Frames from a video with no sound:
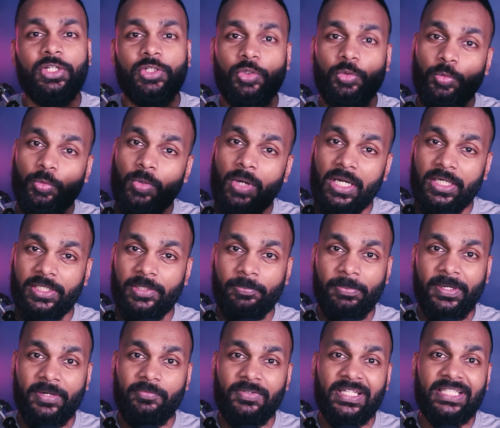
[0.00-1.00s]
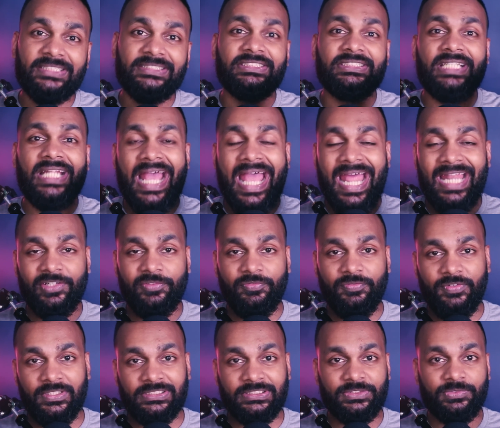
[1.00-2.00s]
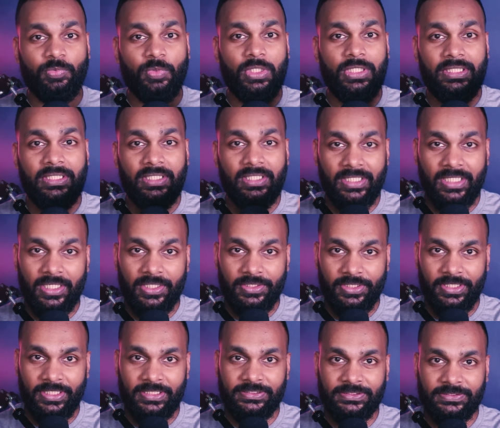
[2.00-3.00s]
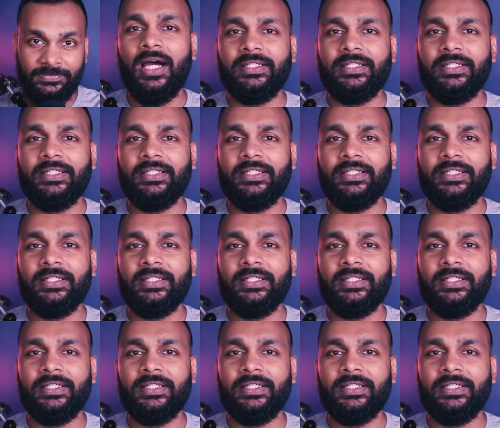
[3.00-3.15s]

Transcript: to underprivileged and first world countries.